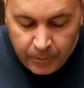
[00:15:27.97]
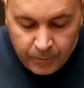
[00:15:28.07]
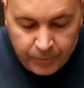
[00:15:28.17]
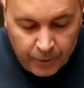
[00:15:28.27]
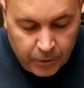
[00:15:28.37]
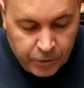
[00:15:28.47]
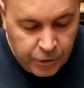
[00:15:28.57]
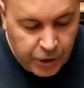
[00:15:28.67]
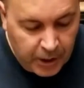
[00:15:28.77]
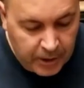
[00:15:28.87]
first
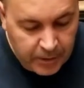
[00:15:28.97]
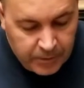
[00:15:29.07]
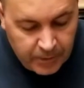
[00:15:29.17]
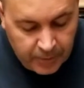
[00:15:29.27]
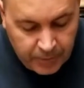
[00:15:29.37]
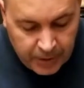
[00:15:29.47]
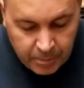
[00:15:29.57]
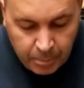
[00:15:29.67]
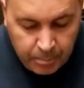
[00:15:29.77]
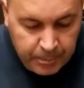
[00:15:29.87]
gens of these
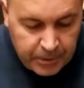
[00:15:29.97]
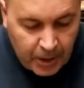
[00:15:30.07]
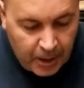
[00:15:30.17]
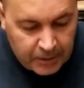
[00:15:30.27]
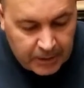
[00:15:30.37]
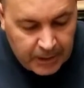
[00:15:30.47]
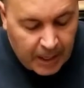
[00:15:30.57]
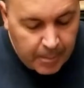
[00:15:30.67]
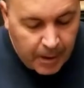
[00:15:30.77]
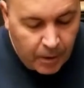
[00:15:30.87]
stocks that
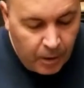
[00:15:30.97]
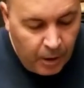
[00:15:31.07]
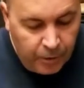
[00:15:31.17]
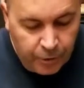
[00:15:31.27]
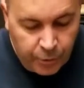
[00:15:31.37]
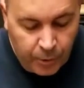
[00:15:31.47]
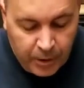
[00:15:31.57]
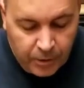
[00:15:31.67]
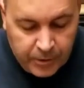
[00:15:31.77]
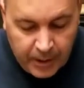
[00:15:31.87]
came out, the
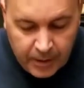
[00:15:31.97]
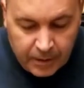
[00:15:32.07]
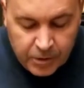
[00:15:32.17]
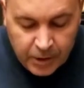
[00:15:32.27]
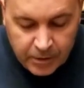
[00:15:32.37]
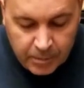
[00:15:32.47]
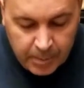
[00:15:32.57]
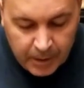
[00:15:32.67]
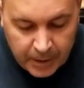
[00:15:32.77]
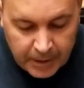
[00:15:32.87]
triggers had an
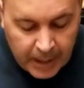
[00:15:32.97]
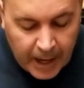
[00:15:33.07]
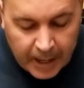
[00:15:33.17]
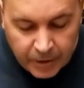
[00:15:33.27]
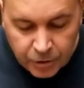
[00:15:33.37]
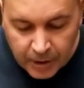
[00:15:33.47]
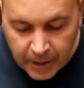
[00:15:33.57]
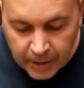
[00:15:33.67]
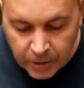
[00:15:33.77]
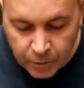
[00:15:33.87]
adjustability. I actually
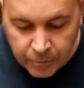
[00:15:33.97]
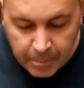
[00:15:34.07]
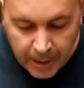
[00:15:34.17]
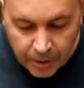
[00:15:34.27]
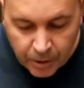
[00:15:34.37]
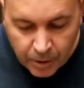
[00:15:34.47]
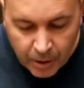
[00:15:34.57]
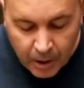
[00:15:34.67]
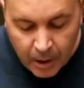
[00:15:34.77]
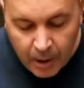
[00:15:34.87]
like those better.
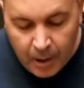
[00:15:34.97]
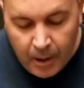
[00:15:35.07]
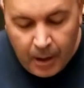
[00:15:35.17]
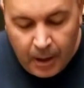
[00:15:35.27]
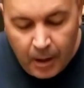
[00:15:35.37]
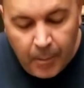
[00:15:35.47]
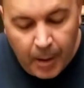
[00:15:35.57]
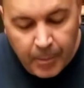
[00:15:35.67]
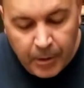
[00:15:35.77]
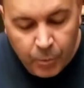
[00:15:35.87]
I'm
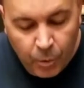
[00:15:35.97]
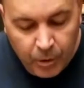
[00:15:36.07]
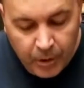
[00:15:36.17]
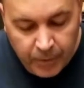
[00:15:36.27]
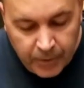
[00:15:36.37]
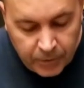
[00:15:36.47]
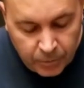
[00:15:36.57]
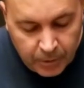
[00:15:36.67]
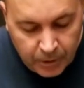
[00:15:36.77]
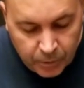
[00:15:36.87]
going to work on this
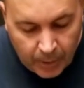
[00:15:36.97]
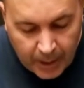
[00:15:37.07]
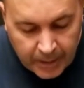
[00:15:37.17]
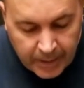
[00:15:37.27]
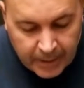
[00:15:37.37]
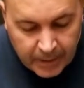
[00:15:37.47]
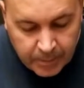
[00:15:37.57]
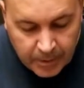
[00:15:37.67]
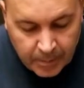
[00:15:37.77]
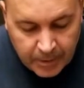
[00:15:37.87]
one and try and take up
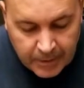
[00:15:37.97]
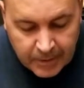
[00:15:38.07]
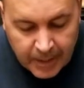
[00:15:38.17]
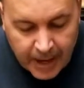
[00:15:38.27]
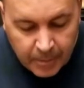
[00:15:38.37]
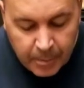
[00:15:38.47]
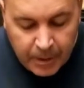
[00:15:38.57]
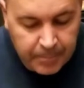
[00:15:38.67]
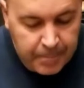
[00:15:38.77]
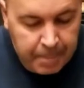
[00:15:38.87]
some of the slack, but
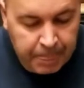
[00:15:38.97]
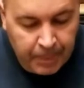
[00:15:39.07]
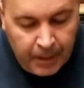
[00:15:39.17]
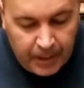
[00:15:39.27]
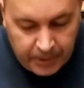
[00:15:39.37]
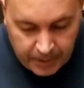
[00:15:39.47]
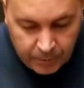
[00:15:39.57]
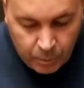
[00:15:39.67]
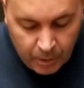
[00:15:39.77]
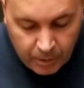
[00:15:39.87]
it did
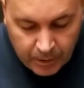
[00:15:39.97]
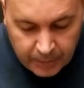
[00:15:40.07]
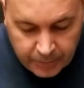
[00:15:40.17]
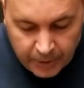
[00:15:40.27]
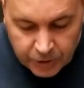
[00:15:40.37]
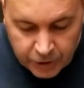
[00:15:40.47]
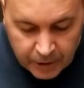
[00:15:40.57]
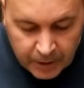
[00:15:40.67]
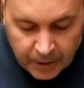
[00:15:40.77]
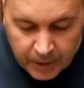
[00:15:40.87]
work, it
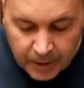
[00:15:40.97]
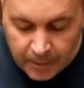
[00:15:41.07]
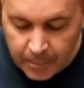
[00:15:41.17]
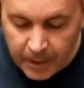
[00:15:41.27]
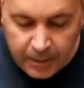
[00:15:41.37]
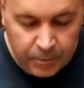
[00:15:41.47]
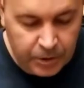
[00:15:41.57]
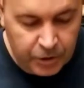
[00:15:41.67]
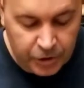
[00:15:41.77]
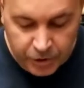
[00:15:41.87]
functioned, but it was
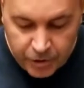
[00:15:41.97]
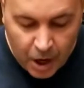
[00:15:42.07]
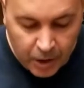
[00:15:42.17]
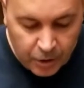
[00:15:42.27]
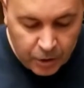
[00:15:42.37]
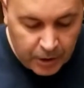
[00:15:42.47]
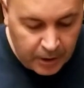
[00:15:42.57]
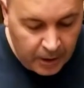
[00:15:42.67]
just not good.